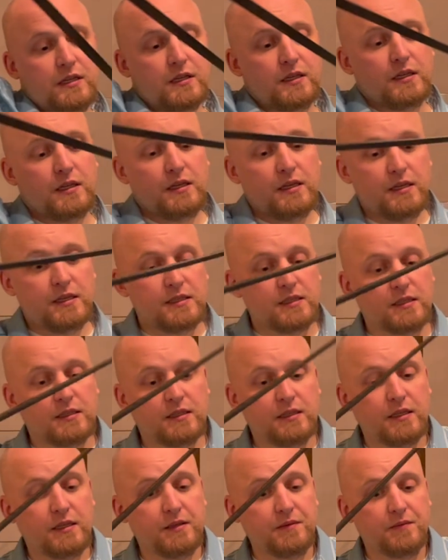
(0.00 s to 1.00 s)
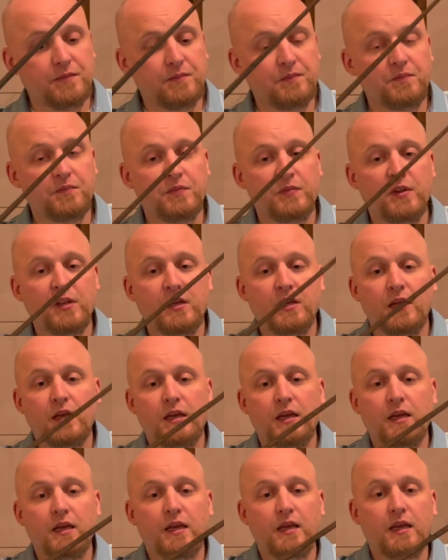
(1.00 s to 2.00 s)
it easily.
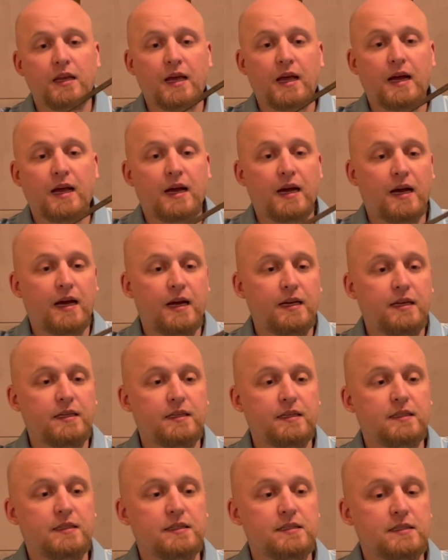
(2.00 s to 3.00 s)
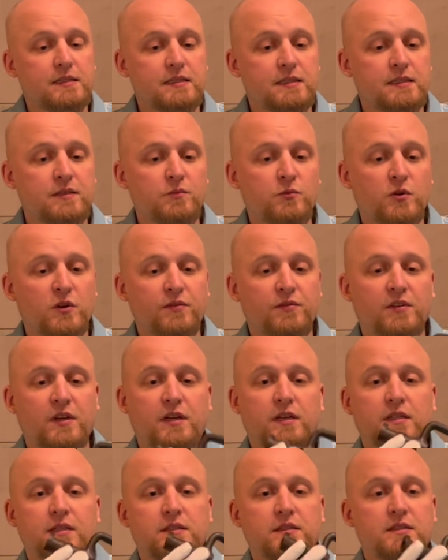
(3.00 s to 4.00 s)
It had somewhat
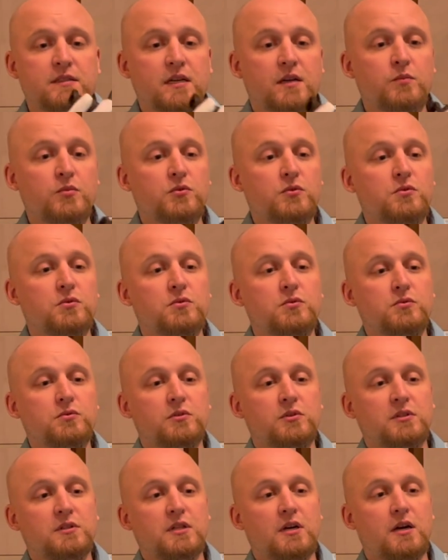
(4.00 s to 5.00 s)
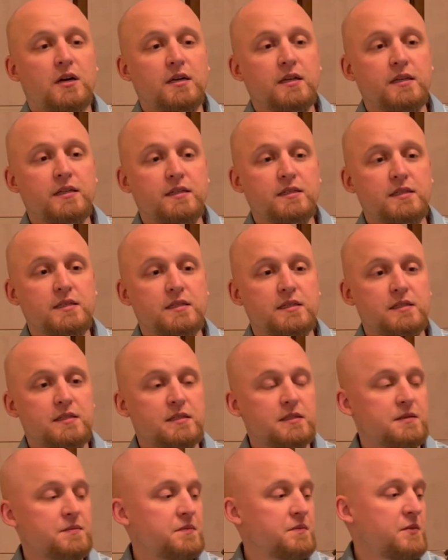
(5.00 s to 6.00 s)
like a double locking
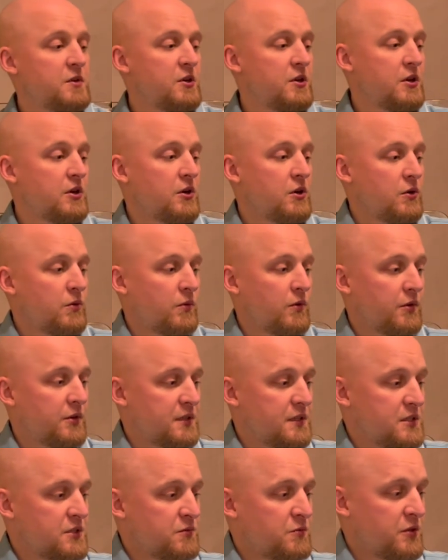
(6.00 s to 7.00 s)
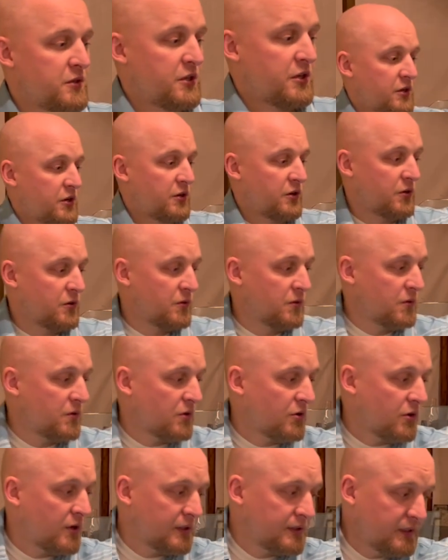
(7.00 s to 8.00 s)
system, where this would go
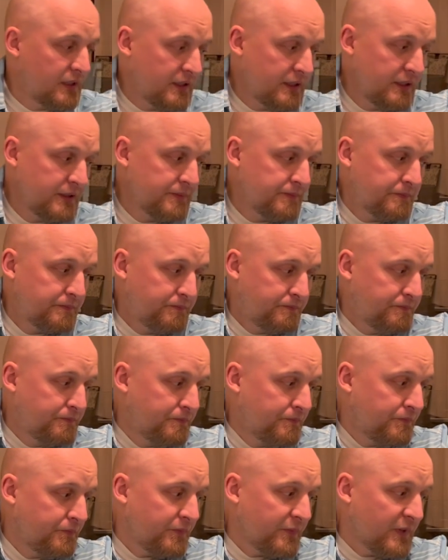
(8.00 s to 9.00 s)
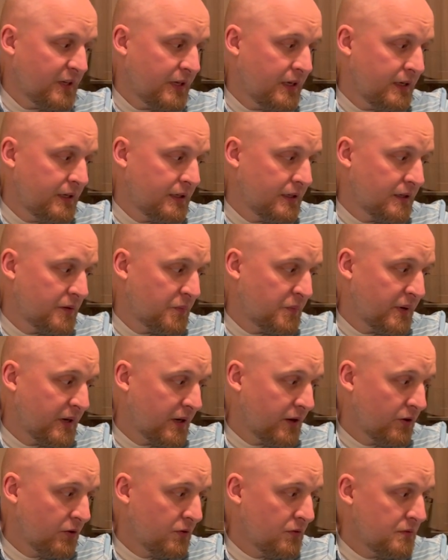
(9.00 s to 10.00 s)
on the end of the
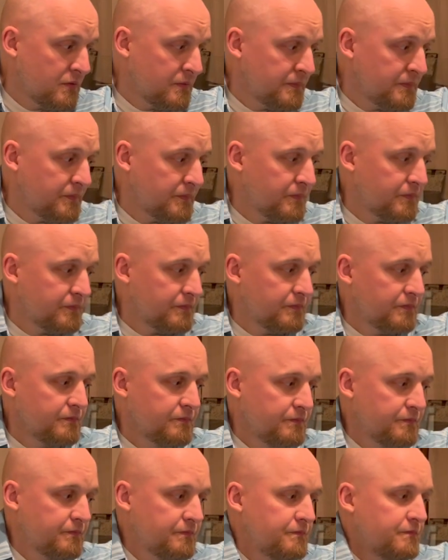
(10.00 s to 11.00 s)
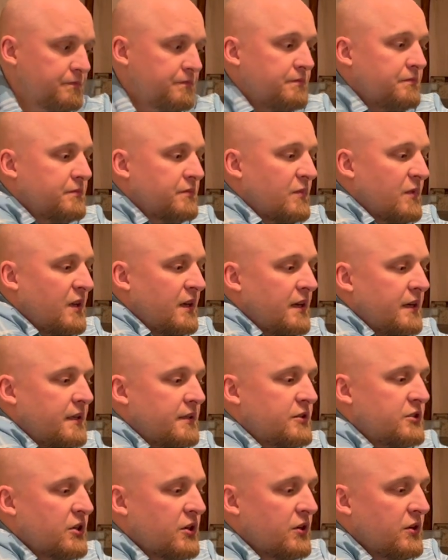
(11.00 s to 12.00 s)
barrel
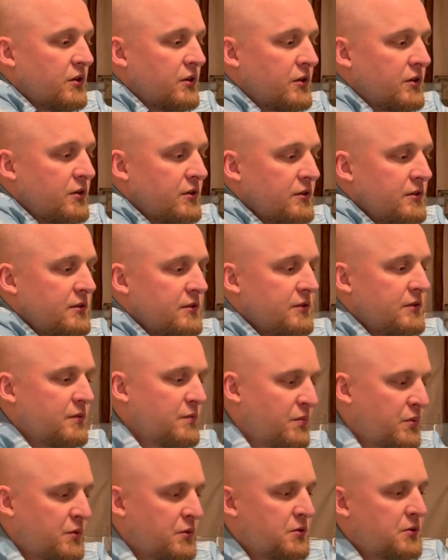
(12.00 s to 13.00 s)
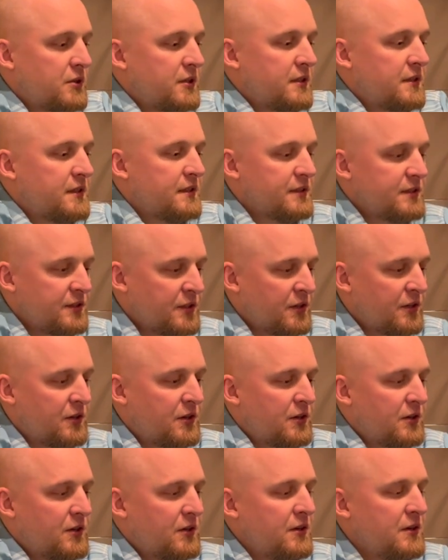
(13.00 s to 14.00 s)
and turn, pull it,
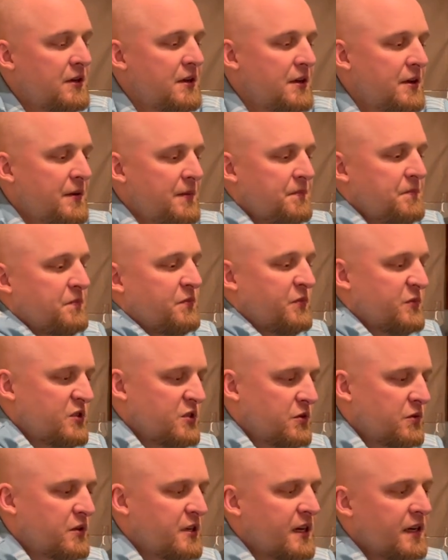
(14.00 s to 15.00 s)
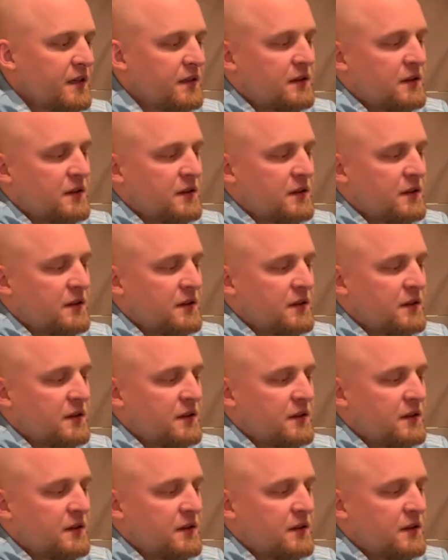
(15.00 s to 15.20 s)
turn, so it would kind of